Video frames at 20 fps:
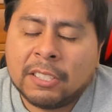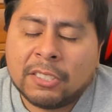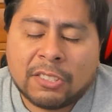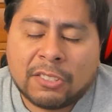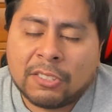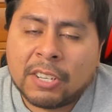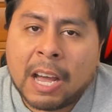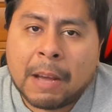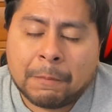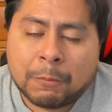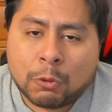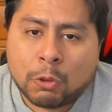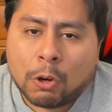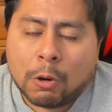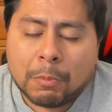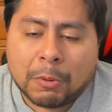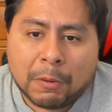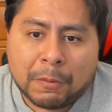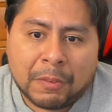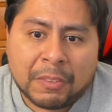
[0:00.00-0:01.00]
stop Joe
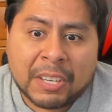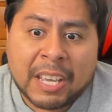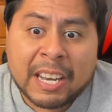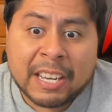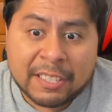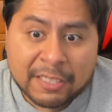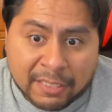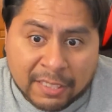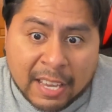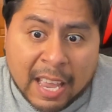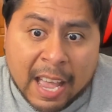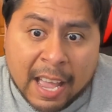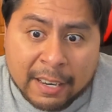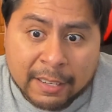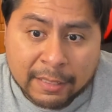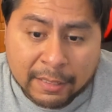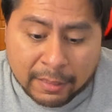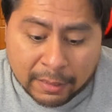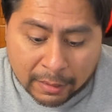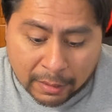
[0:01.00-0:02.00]
Burrow from getting sacked.
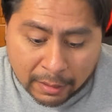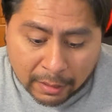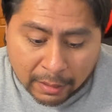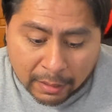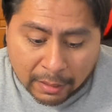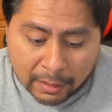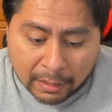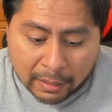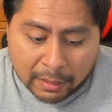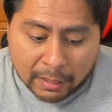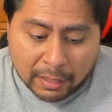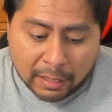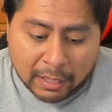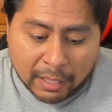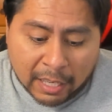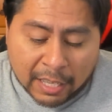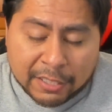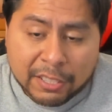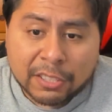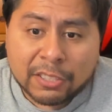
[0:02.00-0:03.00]

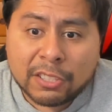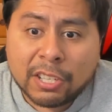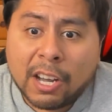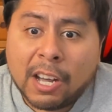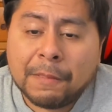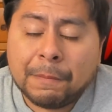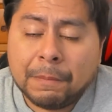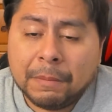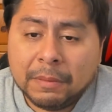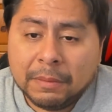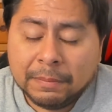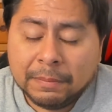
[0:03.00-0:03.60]
It's a tough